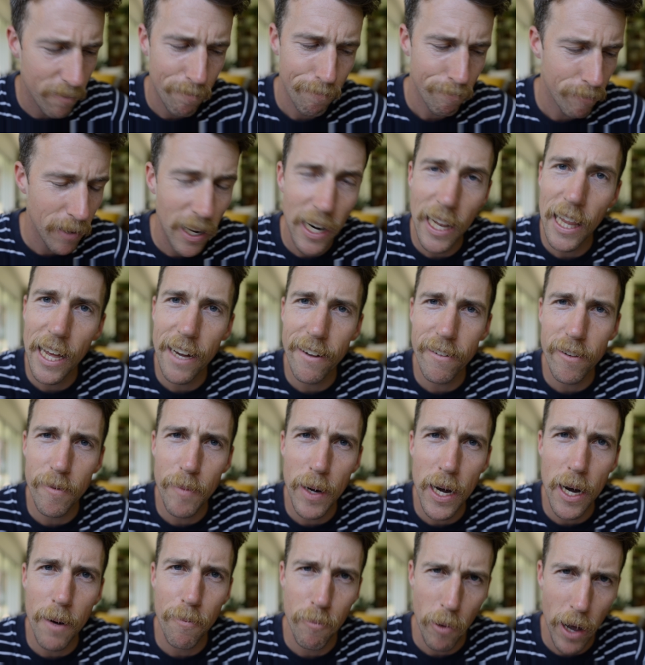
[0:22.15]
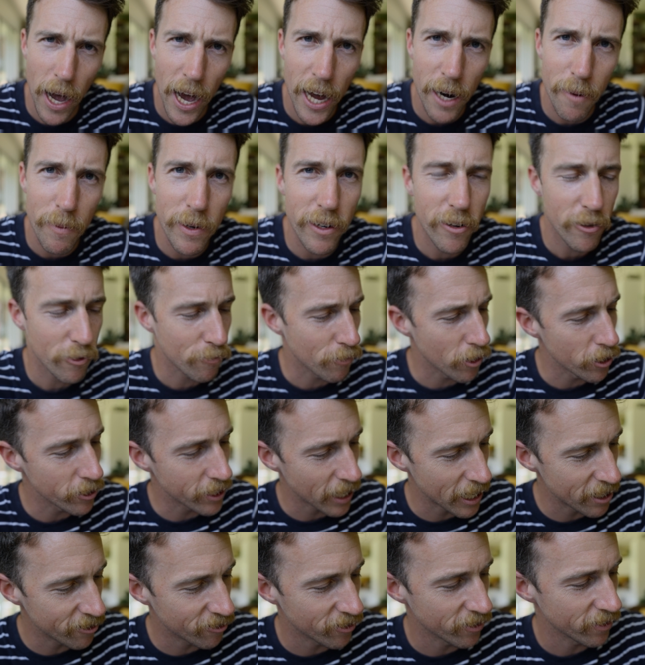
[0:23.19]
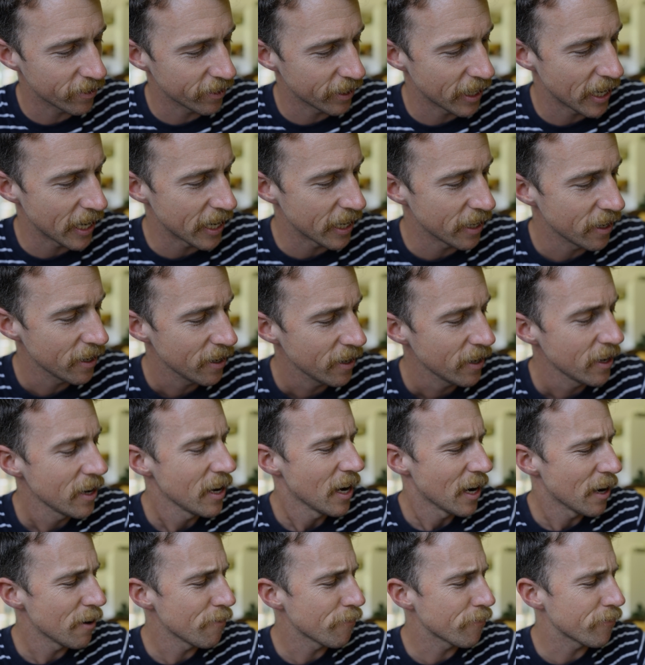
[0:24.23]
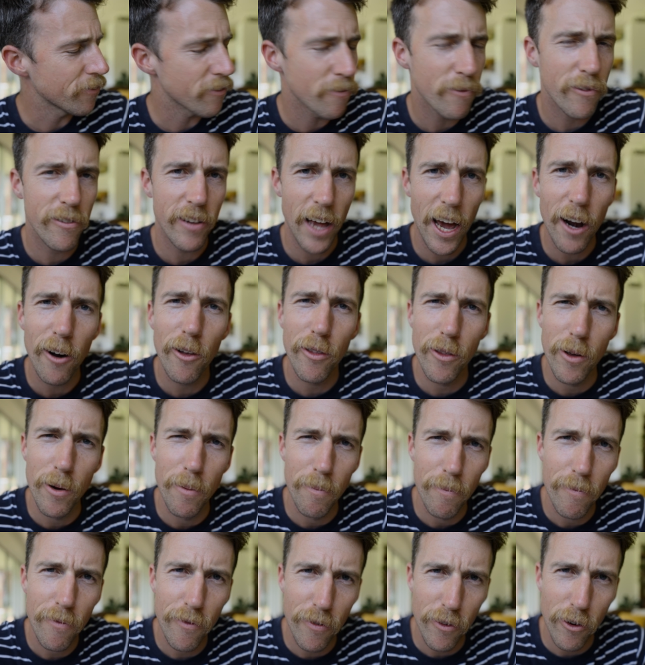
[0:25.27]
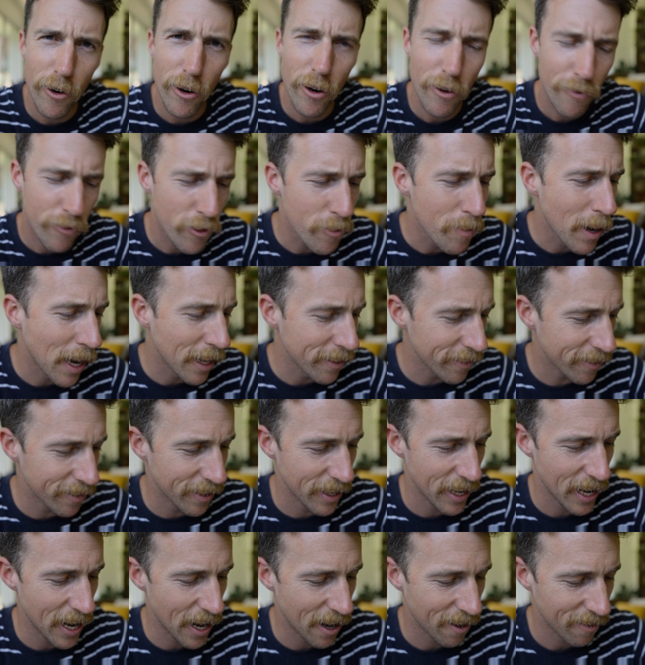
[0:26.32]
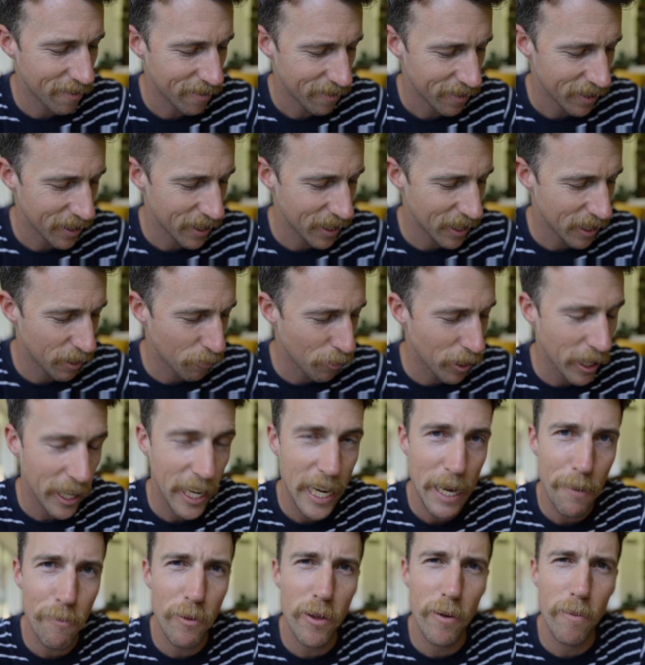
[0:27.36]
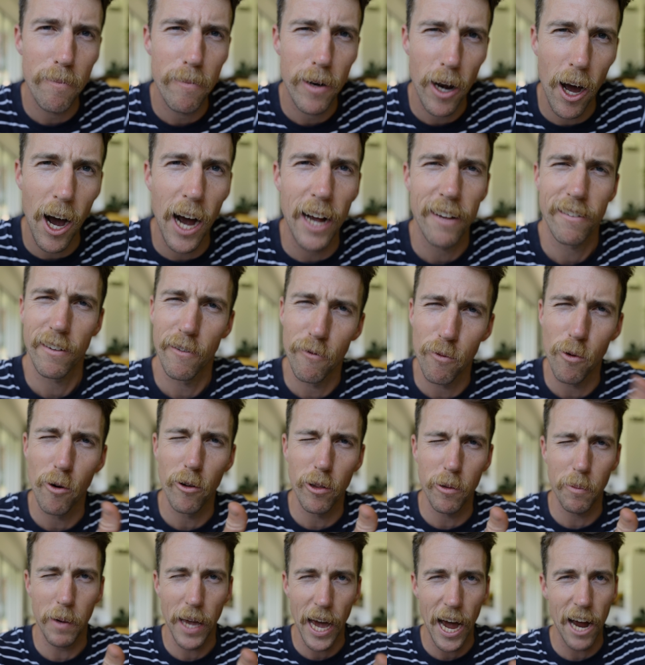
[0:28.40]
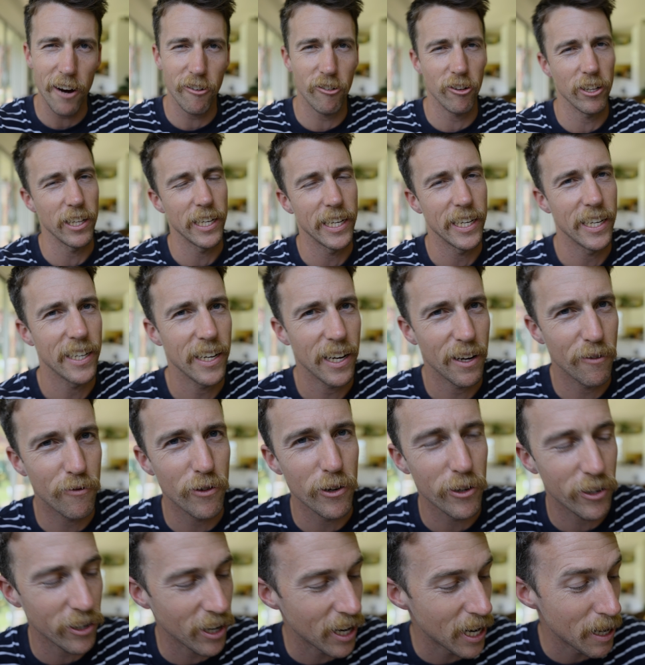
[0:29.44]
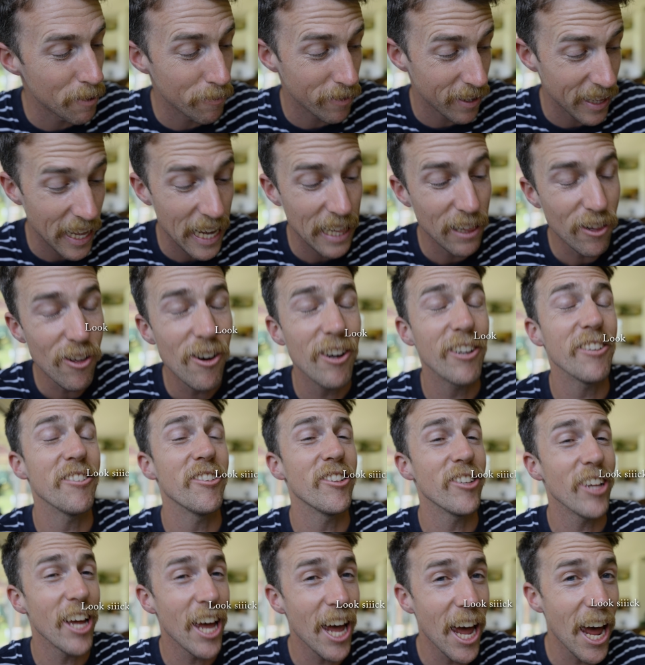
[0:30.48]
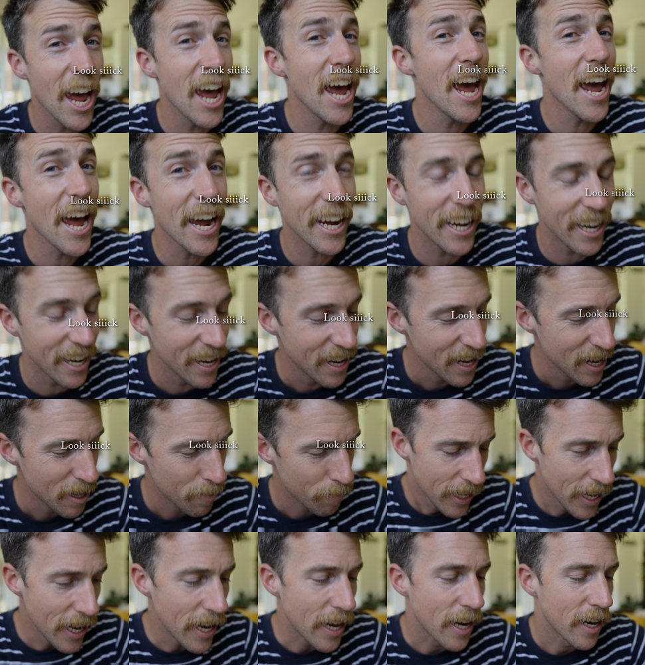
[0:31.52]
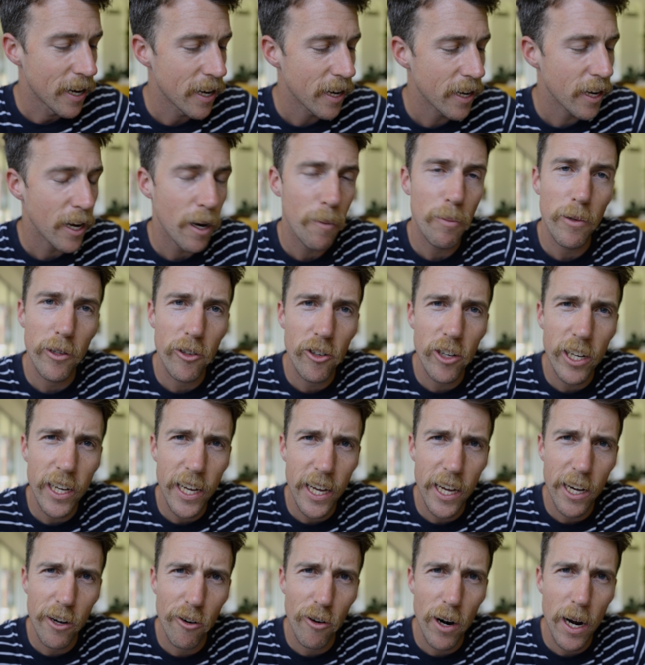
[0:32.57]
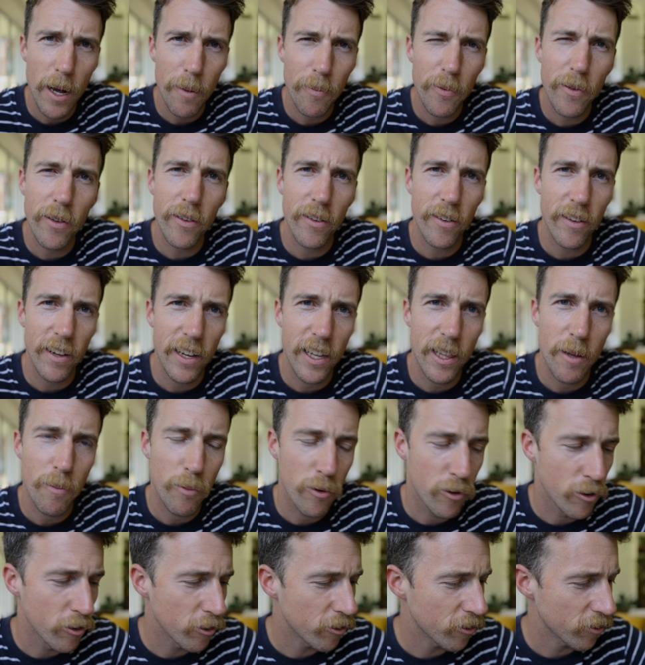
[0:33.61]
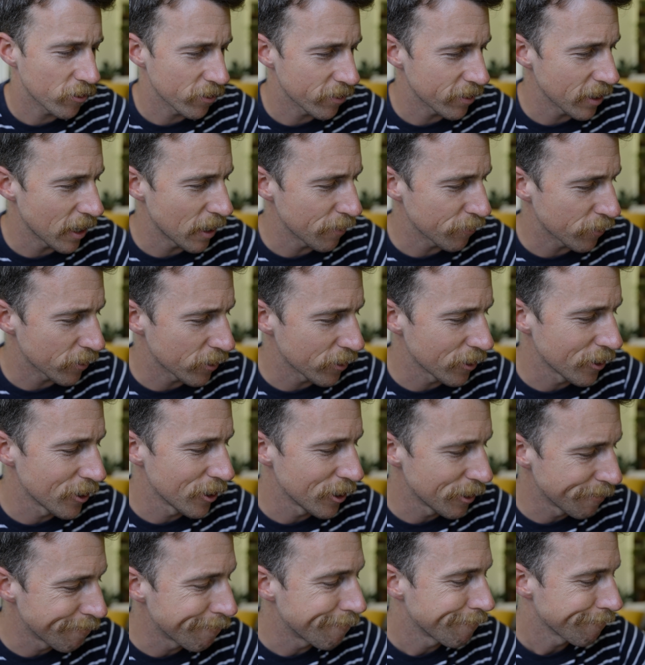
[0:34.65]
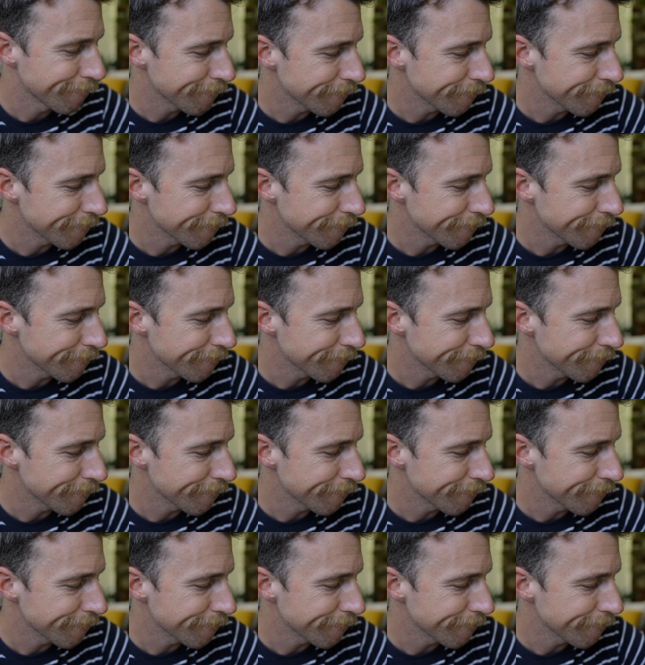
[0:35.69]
I'm gonna lace them up, add them into the rotation today. I've sat on them for a few months now. Uh, I wanna keep them nice. I've worn them casually a few times and they look sick. Yeah, a couple of cheeky hill reps in the bush this afternoon.